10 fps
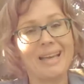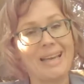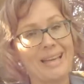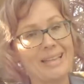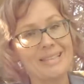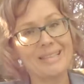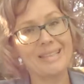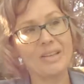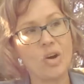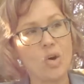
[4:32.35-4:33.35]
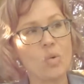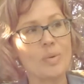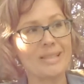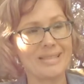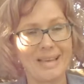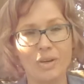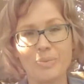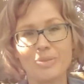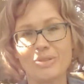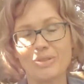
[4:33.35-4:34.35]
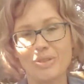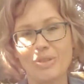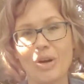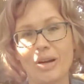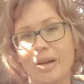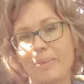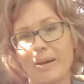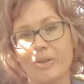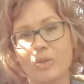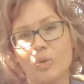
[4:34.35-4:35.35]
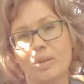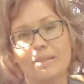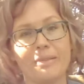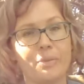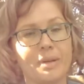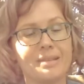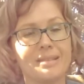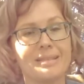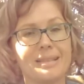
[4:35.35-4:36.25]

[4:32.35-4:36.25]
And it always helps to talk about your loved ones.